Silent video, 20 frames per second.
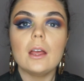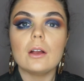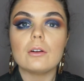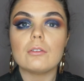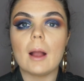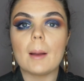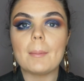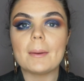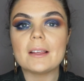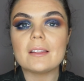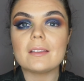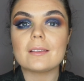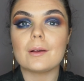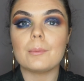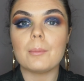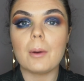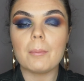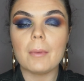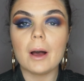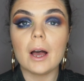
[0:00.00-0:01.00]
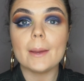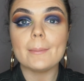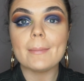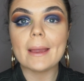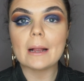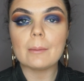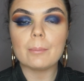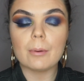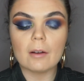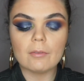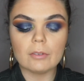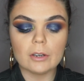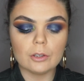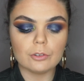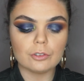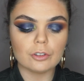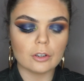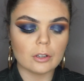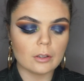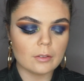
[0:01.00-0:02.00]
Grabbing some of my Makeup
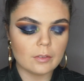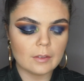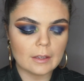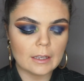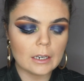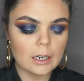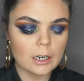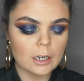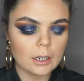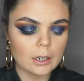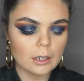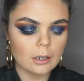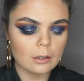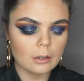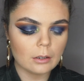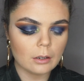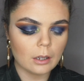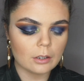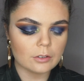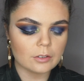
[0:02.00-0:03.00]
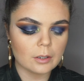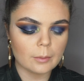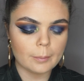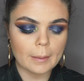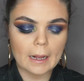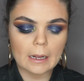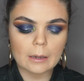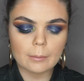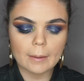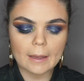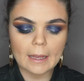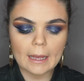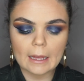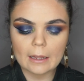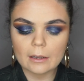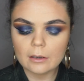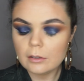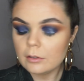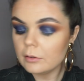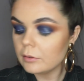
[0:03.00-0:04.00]
Revolution concealer onto the back of my
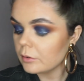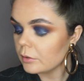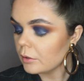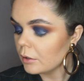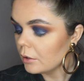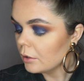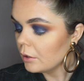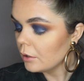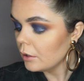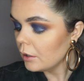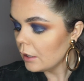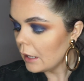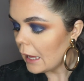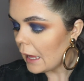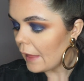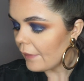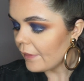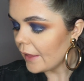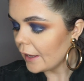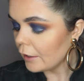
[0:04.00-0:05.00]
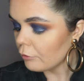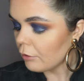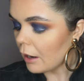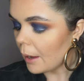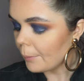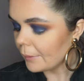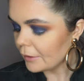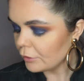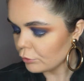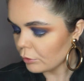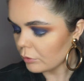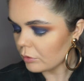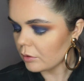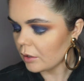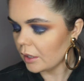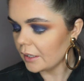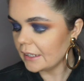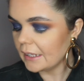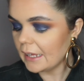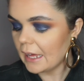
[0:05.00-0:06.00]
hand, and then grabbing just
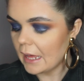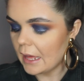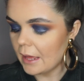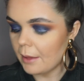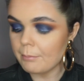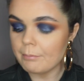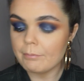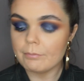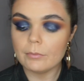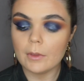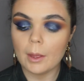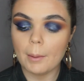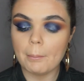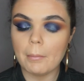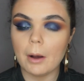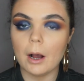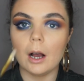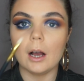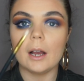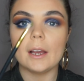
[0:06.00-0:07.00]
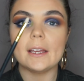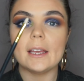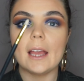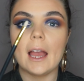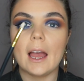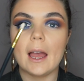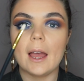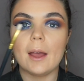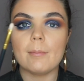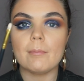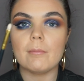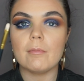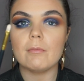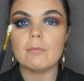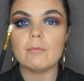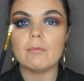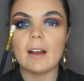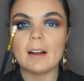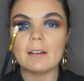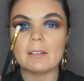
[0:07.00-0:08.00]
like my
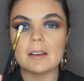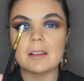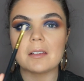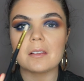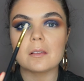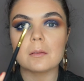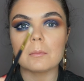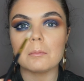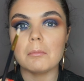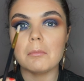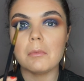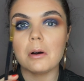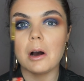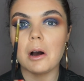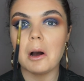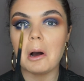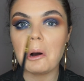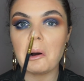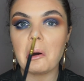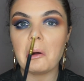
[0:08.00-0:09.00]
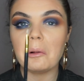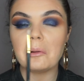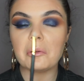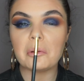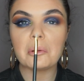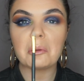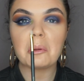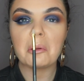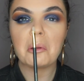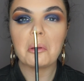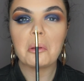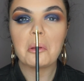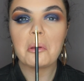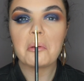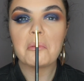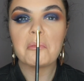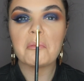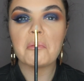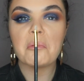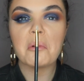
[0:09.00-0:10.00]
very small,
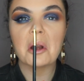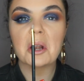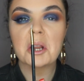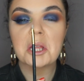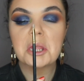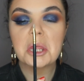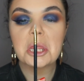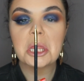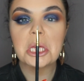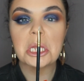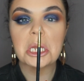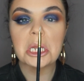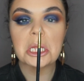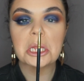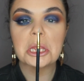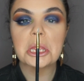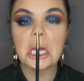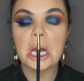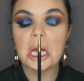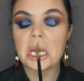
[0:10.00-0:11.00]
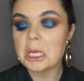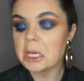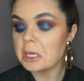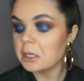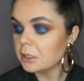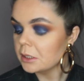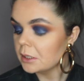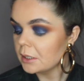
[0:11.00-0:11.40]
very teeny tiny